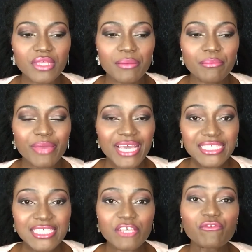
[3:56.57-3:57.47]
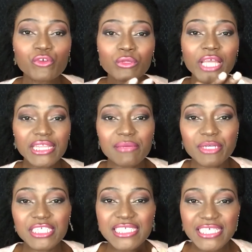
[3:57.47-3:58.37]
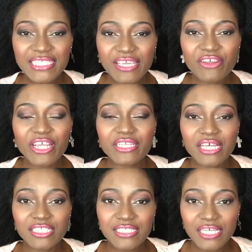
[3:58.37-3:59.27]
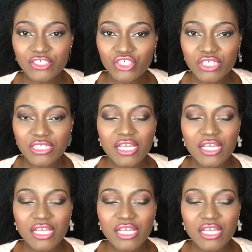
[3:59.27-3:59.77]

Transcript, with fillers: best if you let the money sit there and not touch it